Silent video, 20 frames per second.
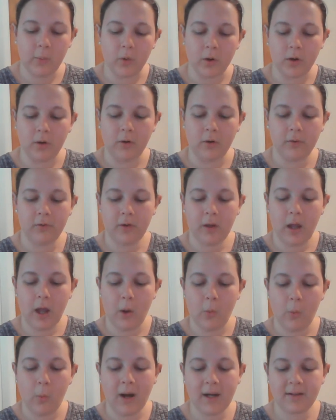world,
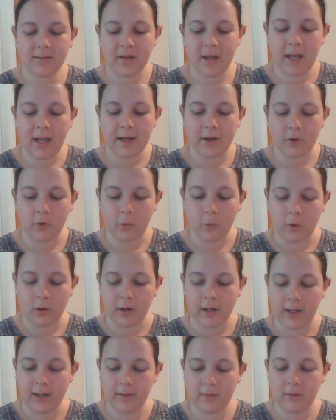a white tiger
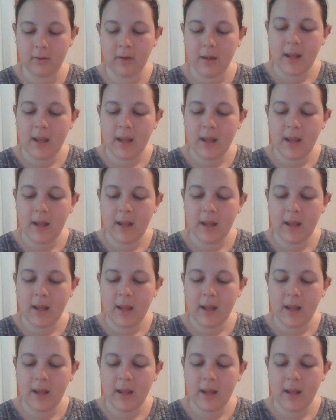orchid.